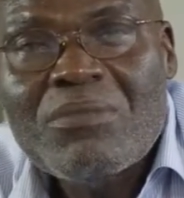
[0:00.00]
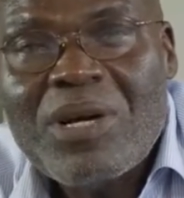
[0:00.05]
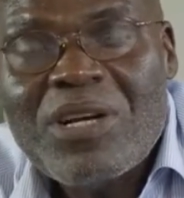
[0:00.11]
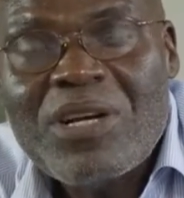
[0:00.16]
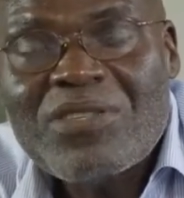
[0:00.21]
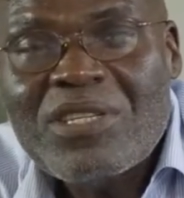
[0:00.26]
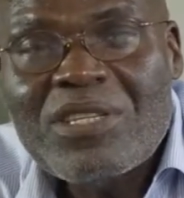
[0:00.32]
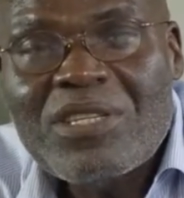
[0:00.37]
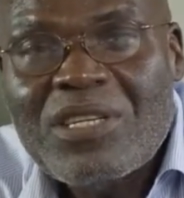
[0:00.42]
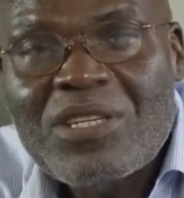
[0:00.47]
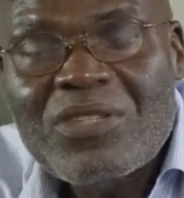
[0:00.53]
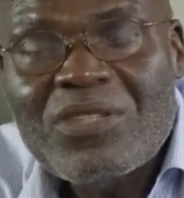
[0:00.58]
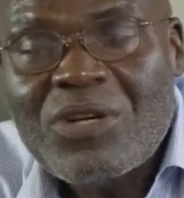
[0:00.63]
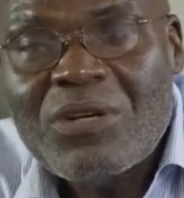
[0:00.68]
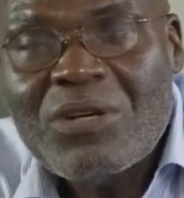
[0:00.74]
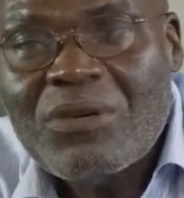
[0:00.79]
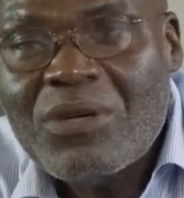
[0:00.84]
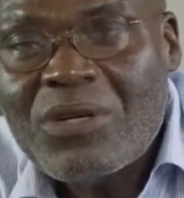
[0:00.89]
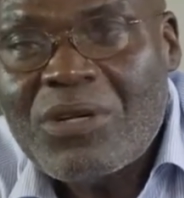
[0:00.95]
My
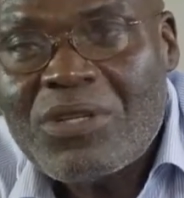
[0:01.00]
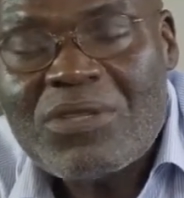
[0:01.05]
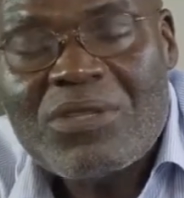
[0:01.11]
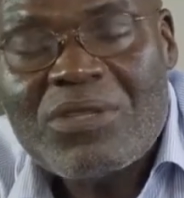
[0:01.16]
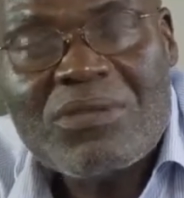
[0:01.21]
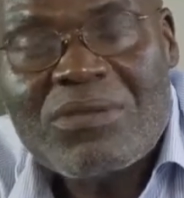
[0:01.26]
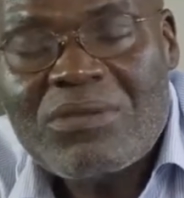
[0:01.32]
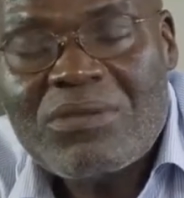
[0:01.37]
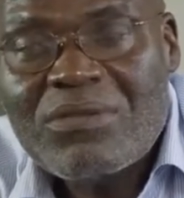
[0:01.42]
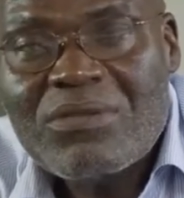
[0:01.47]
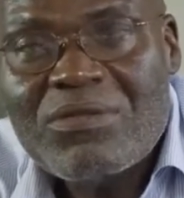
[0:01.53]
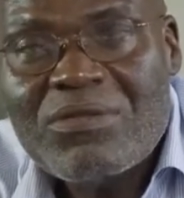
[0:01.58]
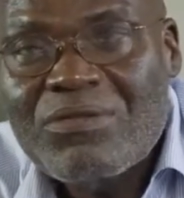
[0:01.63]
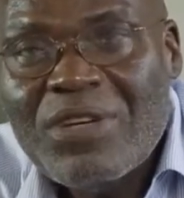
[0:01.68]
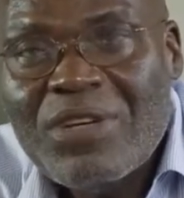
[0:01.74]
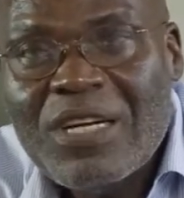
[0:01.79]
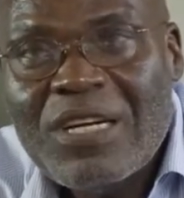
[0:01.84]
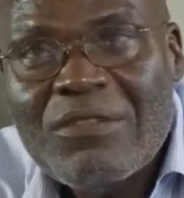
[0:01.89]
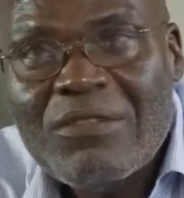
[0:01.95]
signature was
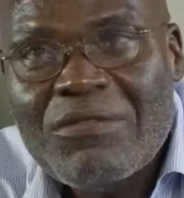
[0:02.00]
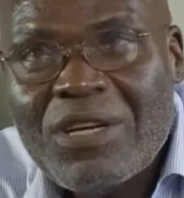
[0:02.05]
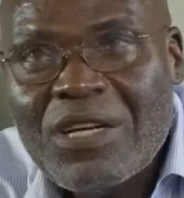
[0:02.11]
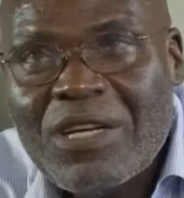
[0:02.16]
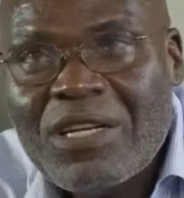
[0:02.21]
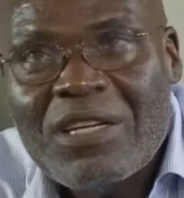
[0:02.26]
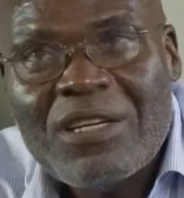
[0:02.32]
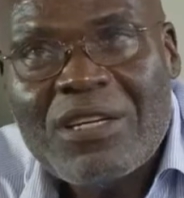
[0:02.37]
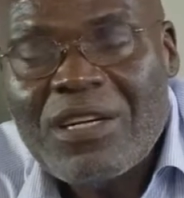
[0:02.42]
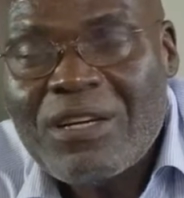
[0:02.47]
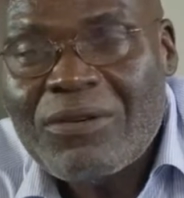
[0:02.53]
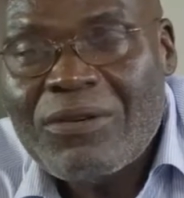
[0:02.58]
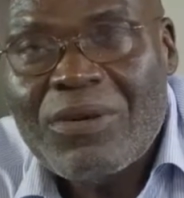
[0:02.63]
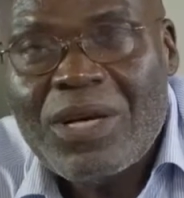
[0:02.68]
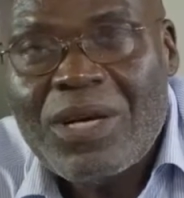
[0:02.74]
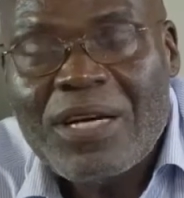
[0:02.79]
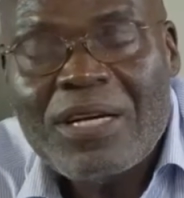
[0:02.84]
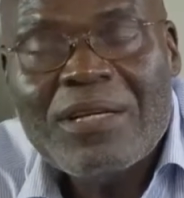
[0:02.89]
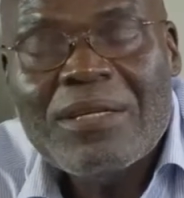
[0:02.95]
very, very
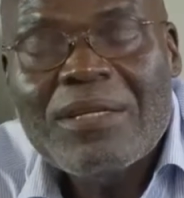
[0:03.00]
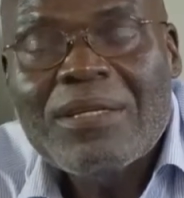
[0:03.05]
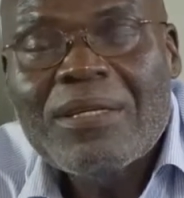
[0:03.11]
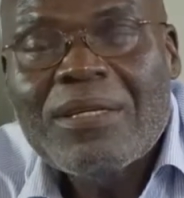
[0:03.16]
irregular,